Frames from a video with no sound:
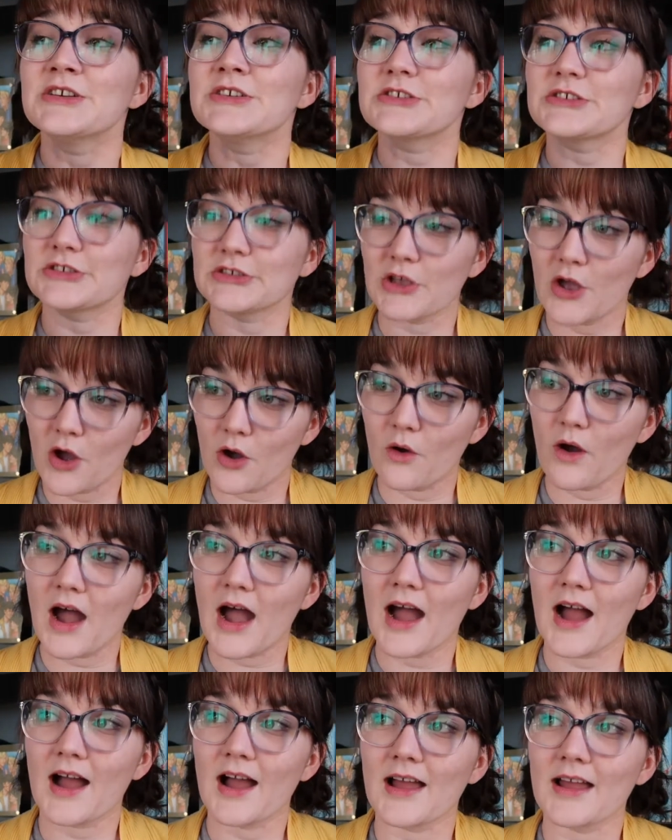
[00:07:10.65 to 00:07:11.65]
So
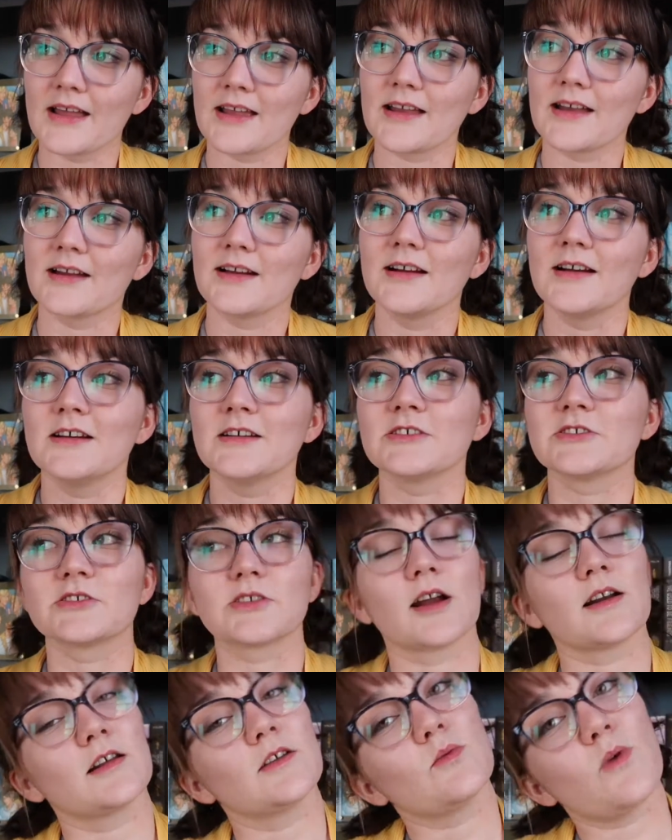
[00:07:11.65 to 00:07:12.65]
I
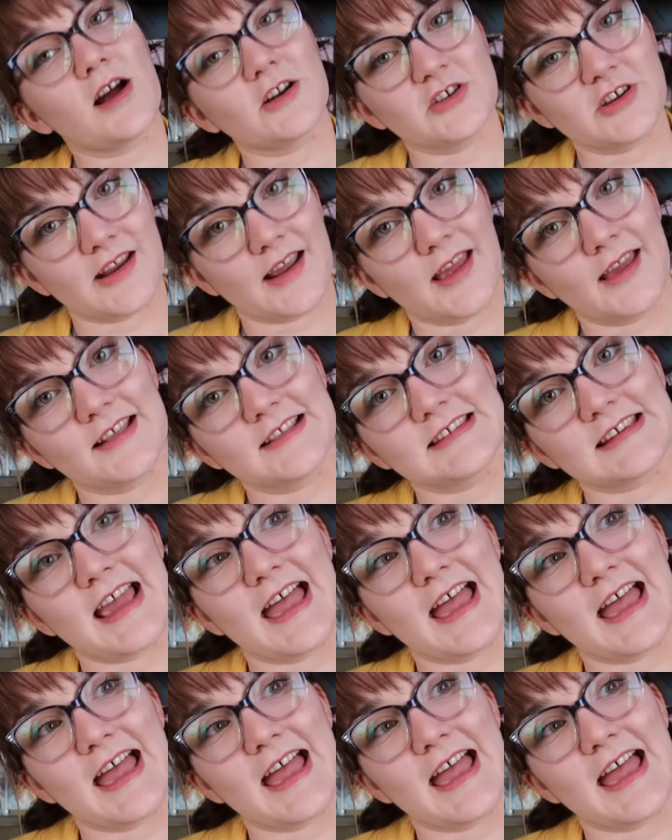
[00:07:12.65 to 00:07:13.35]
started watching it.